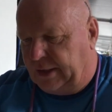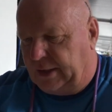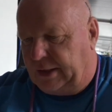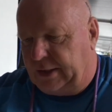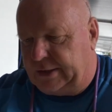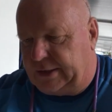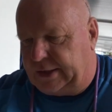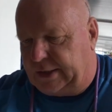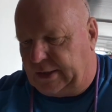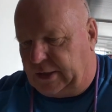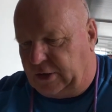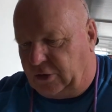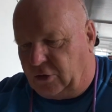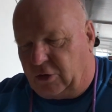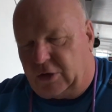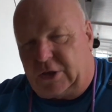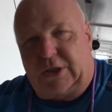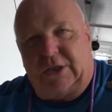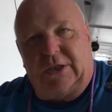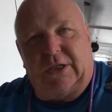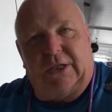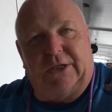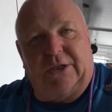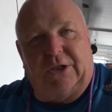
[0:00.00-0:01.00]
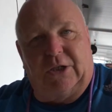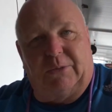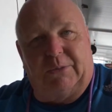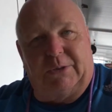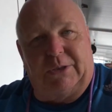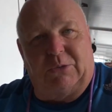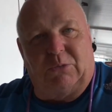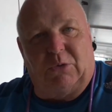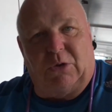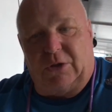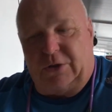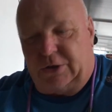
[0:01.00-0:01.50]
I did look and
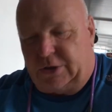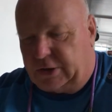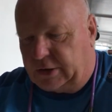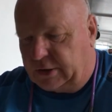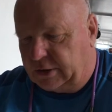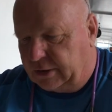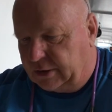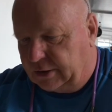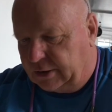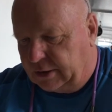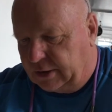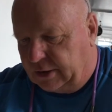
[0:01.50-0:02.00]
nobody was.